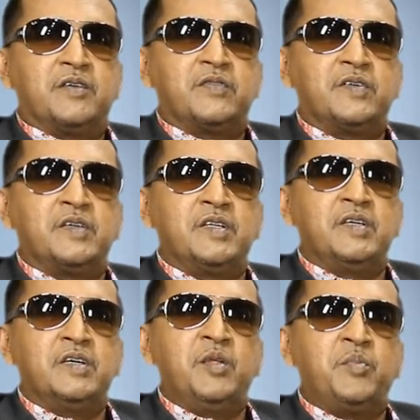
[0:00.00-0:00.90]
for
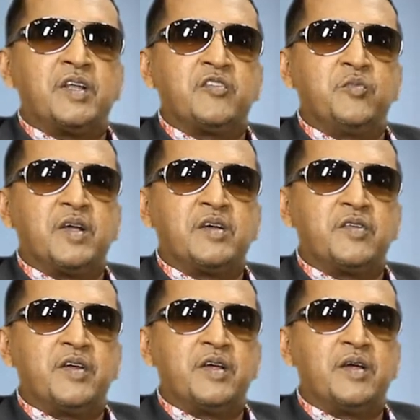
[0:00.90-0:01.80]
the early part of my
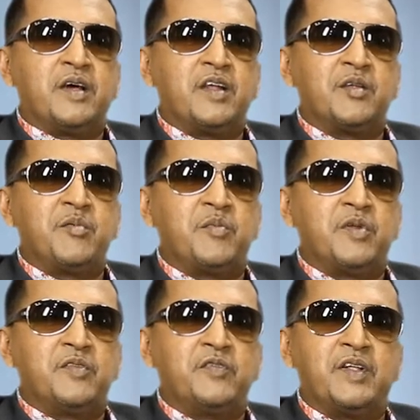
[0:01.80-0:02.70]
career, a lot of
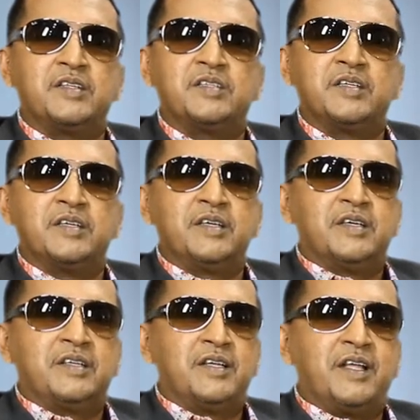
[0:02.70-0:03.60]
people felt
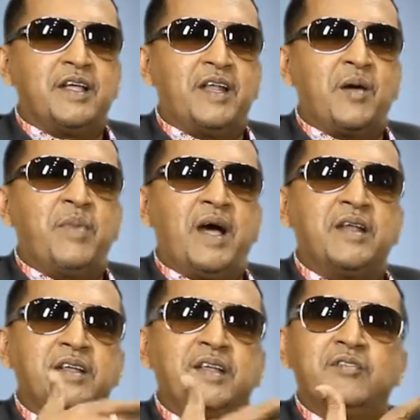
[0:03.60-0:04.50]
that I had
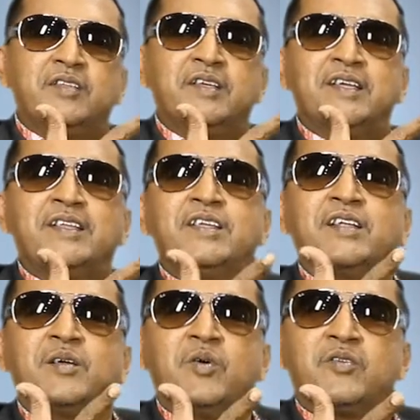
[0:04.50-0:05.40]
abandoned everything
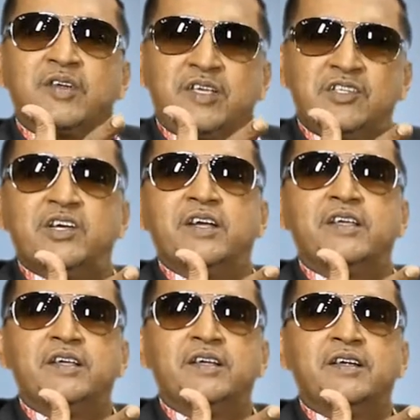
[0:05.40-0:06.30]
Indian about Rikki Jai.
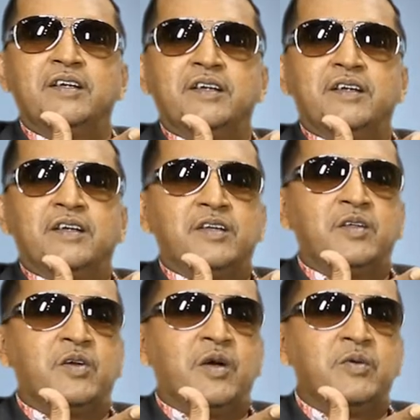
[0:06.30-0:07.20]
You
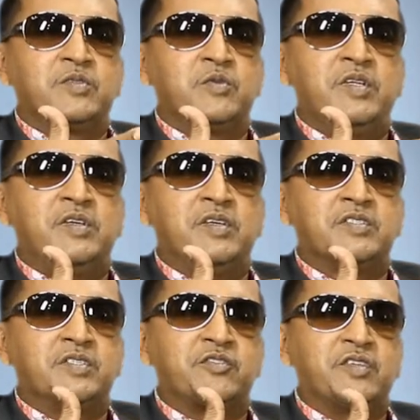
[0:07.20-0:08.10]
know, I was only
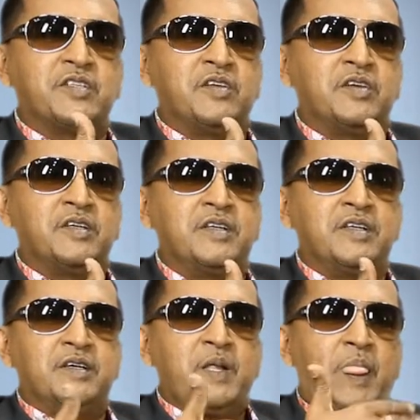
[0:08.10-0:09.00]
concentrating on
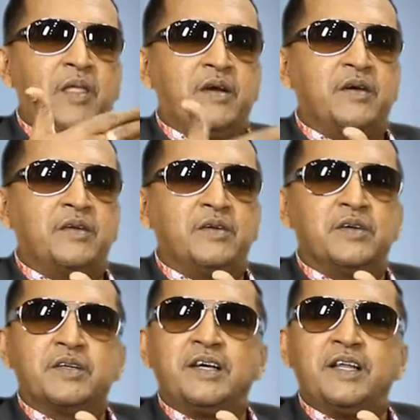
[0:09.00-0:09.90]

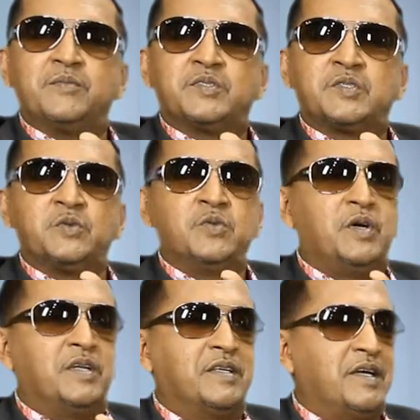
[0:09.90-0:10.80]
calypso
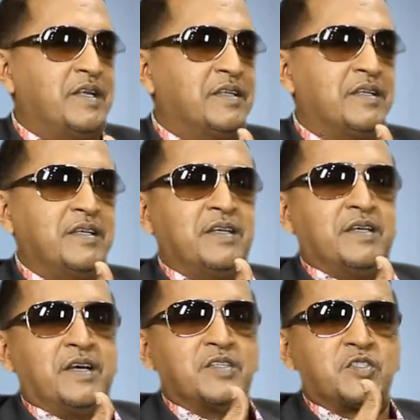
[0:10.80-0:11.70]
and
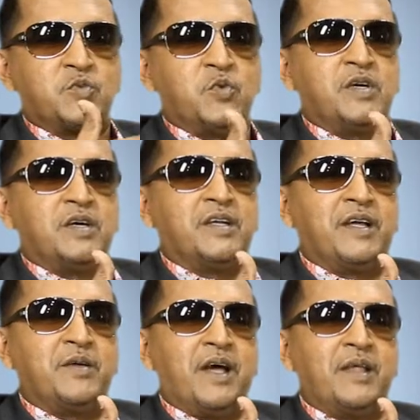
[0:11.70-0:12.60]
soca,
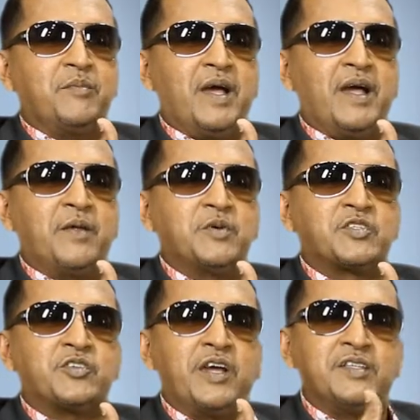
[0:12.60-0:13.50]
and I was
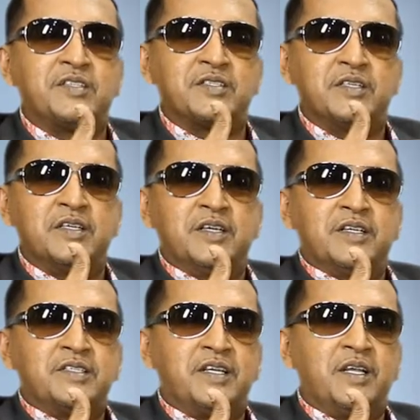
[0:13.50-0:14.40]
trying to
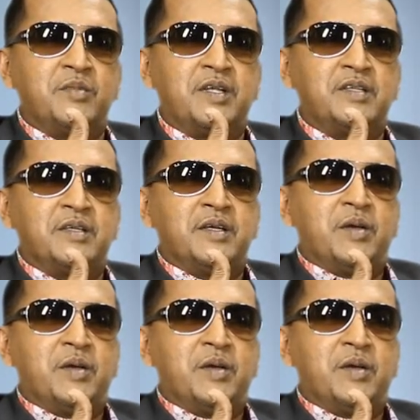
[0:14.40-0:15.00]
tell them that